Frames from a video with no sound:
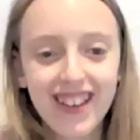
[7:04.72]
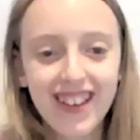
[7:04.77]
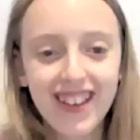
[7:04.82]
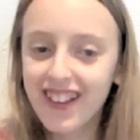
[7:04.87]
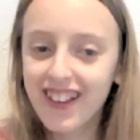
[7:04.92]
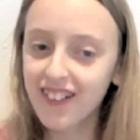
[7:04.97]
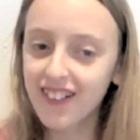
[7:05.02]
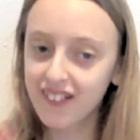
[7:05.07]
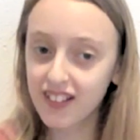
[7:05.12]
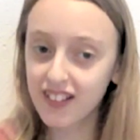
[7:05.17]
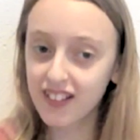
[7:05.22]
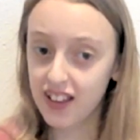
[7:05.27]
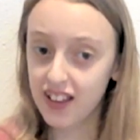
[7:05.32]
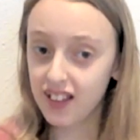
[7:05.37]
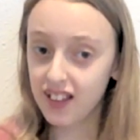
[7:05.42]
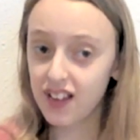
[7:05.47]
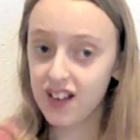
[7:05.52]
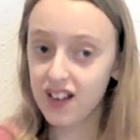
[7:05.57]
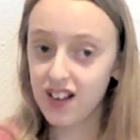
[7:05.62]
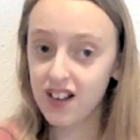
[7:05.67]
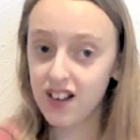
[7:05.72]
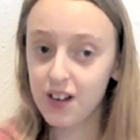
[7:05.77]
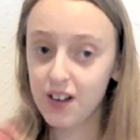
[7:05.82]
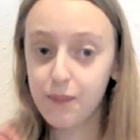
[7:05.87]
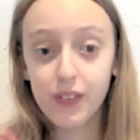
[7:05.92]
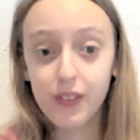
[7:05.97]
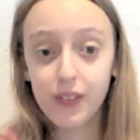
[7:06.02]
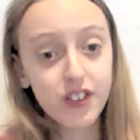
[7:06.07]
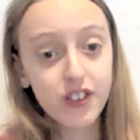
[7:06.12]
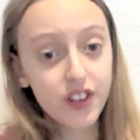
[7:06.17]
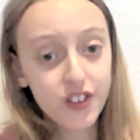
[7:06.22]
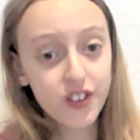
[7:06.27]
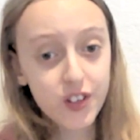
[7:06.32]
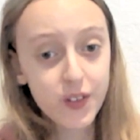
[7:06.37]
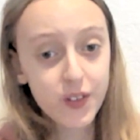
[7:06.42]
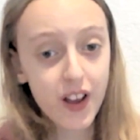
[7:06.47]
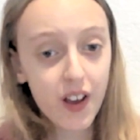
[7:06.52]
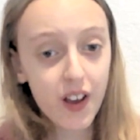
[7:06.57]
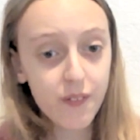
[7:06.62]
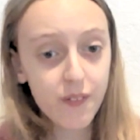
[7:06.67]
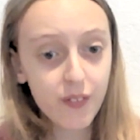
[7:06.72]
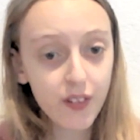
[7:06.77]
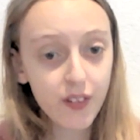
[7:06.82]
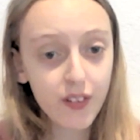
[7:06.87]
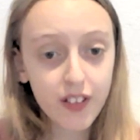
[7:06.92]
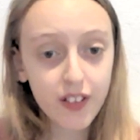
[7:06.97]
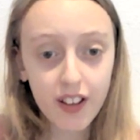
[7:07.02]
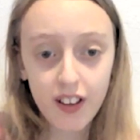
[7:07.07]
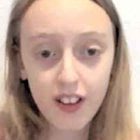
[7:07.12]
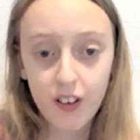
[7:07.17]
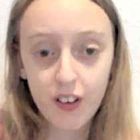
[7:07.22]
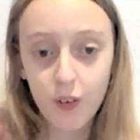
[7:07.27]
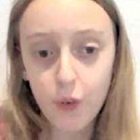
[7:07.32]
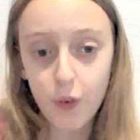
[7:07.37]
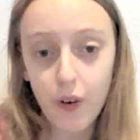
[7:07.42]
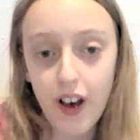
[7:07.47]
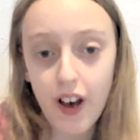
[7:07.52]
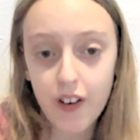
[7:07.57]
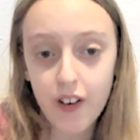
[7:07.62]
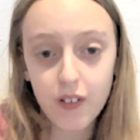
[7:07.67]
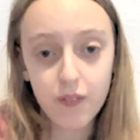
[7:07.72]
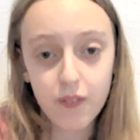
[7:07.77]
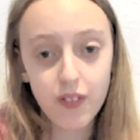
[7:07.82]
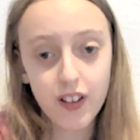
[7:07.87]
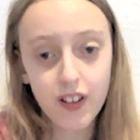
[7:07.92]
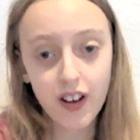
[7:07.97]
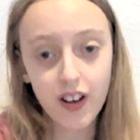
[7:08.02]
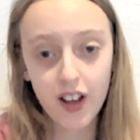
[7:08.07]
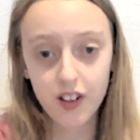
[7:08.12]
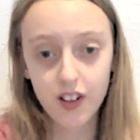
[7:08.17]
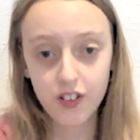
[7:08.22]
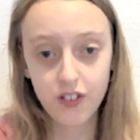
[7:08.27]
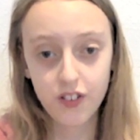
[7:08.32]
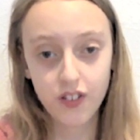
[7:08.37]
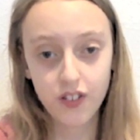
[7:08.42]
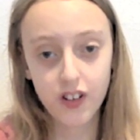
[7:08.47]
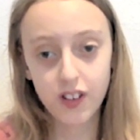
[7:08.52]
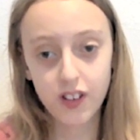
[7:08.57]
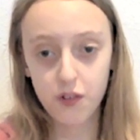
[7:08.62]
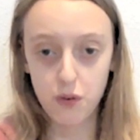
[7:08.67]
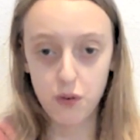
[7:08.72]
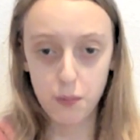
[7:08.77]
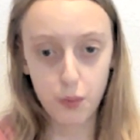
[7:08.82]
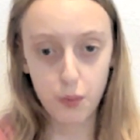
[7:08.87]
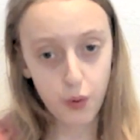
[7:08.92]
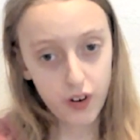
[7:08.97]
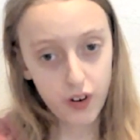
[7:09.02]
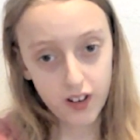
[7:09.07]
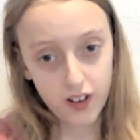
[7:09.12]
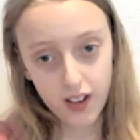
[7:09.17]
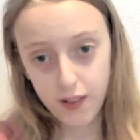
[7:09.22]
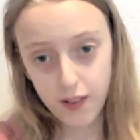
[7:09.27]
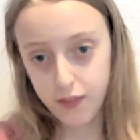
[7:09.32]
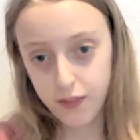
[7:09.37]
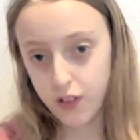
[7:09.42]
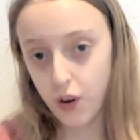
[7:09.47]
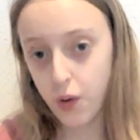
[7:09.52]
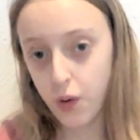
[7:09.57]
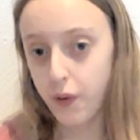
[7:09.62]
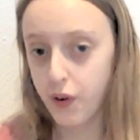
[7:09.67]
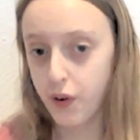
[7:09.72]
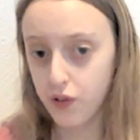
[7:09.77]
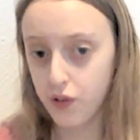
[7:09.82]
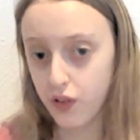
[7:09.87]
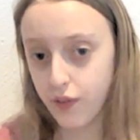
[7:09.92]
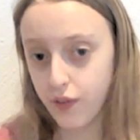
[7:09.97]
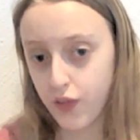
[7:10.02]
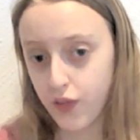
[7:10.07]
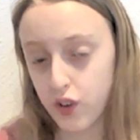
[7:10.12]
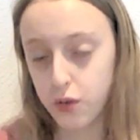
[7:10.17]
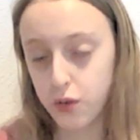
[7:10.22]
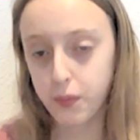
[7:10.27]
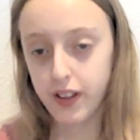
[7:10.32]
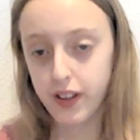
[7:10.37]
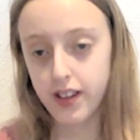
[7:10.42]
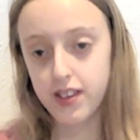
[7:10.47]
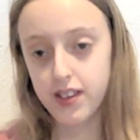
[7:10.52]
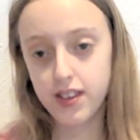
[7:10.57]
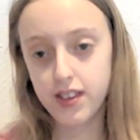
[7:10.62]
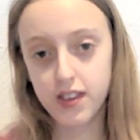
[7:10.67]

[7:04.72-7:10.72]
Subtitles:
Okay. Did you ever go out of the country you were born in? If so, where was the first place?